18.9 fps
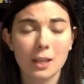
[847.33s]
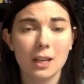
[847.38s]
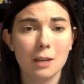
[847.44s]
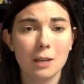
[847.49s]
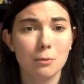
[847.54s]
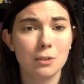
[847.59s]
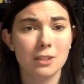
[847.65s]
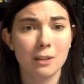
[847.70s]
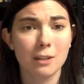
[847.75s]
He
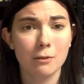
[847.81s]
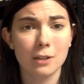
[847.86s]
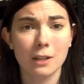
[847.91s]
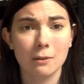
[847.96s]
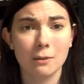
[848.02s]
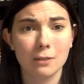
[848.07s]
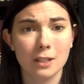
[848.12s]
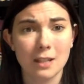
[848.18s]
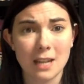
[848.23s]
was never
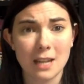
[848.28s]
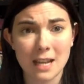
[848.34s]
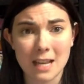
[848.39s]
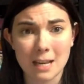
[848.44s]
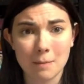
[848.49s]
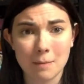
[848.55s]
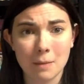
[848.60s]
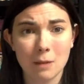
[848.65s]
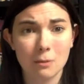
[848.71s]
given a
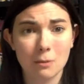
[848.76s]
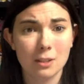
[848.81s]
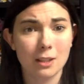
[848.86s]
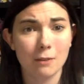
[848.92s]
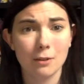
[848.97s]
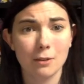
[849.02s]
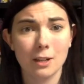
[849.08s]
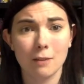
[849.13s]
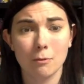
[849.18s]
name, he was
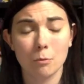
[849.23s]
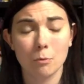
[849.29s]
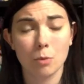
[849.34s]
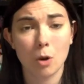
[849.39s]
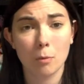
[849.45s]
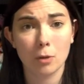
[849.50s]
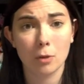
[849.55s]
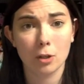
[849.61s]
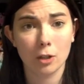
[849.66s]
never given
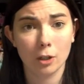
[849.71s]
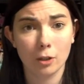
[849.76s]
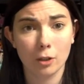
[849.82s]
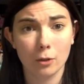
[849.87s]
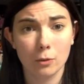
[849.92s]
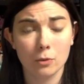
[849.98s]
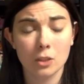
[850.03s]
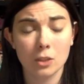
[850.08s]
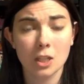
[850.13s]
proper
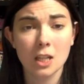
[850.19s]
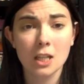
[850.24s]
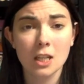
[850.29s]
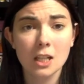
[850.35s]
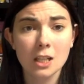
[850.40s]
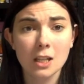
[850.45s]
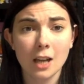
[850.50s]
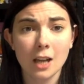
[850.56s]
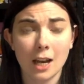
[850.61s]
clothes,
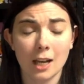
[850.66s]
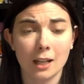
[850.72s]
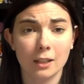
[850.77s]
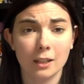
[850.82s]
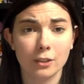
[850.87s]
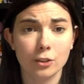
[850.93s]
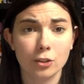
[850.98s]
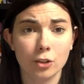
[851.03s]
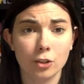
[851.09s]

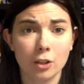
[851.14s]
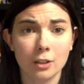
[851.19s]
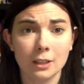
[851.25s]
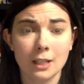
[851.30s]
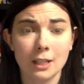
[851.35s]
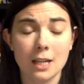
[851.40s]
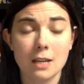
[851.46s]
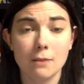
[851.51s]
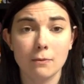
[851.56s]
and
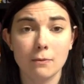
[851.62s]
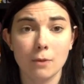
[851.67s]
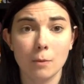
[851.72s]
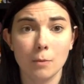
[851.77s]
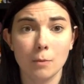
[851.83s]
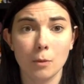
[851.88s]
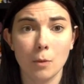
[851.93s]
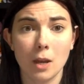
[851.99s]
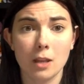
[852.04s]
certainly from
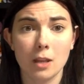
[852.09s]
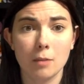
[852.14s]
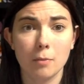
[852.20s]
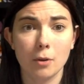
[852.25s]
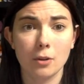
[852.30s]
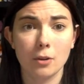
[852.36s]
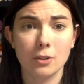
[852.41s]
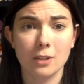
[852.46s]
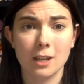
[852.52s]
the way the
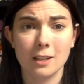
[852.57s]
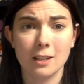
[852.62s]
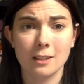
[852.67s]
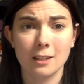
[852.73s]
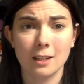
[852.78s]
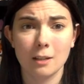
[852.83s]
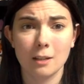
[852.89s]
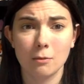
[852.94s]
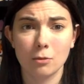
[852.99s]
book says
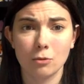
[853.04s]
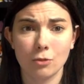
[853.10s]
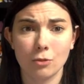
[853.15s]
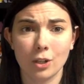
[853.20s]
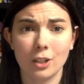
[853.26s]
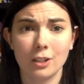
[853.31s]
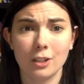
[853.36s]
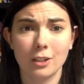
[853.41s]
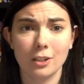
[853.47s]
that he was
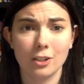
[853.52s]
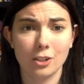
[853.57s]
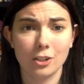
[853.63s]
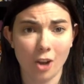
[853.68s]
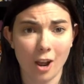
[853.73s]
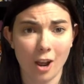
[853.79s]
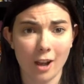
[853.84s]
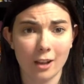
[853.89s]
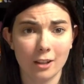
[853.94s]
treated as a
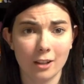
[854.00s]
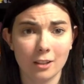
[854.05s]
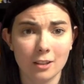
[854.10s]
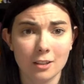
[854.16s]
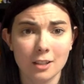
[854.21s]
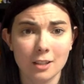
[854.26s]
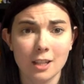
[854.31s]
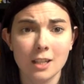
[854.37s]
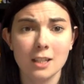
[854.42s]

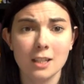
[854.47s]
child,